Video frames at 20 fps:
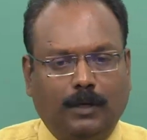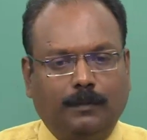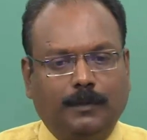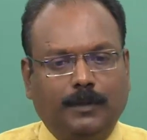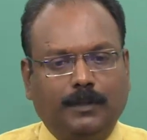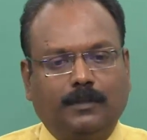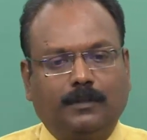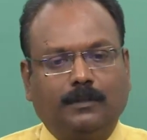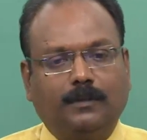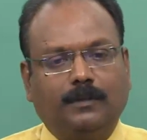
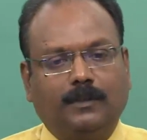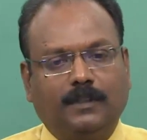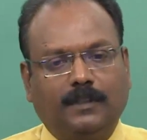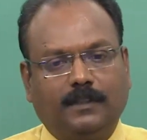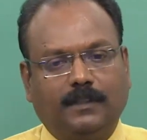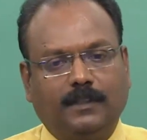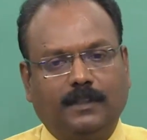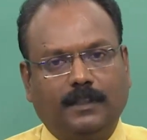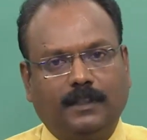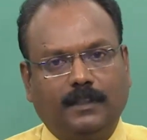averse to
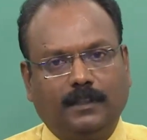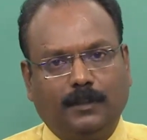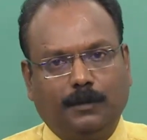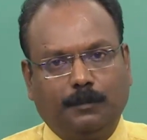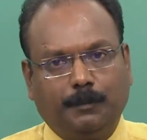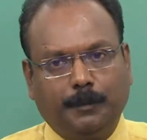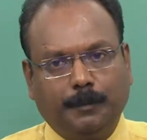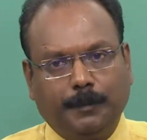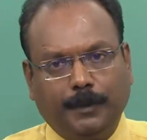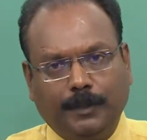this thing. The
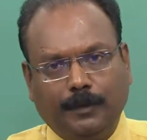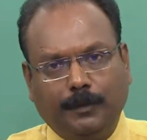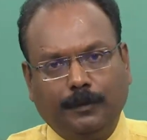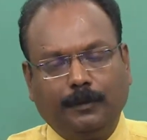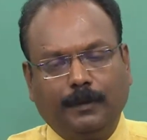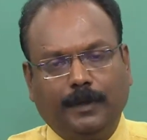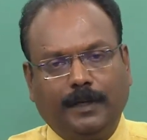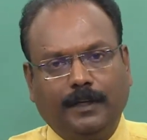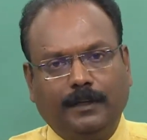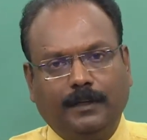moment
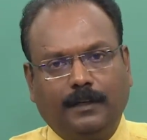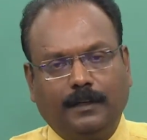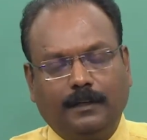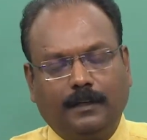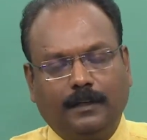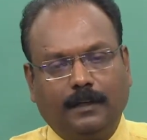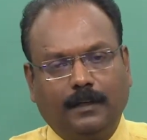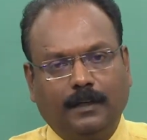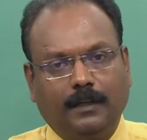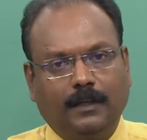you
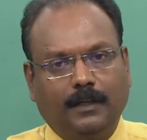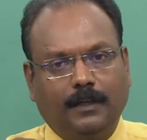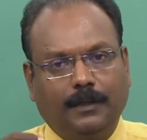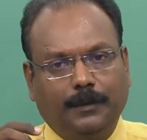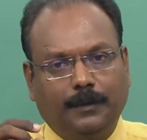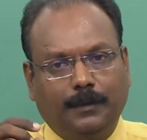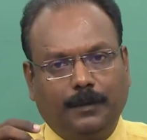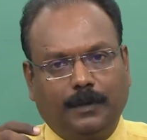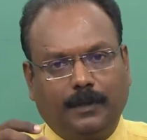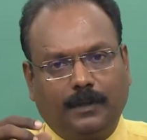enter,
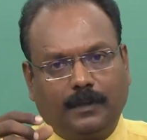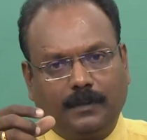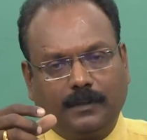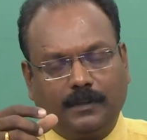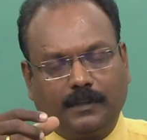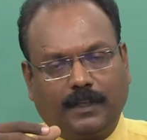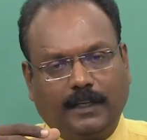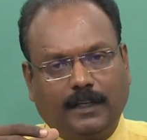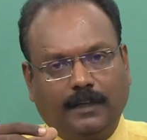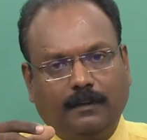you are
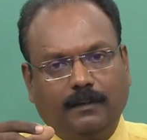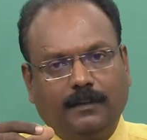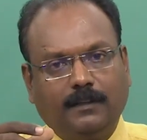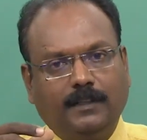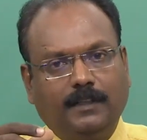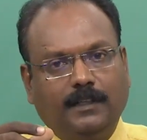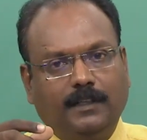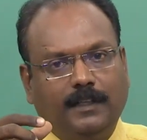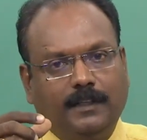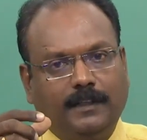
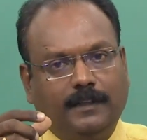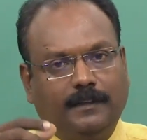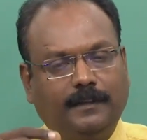psychologically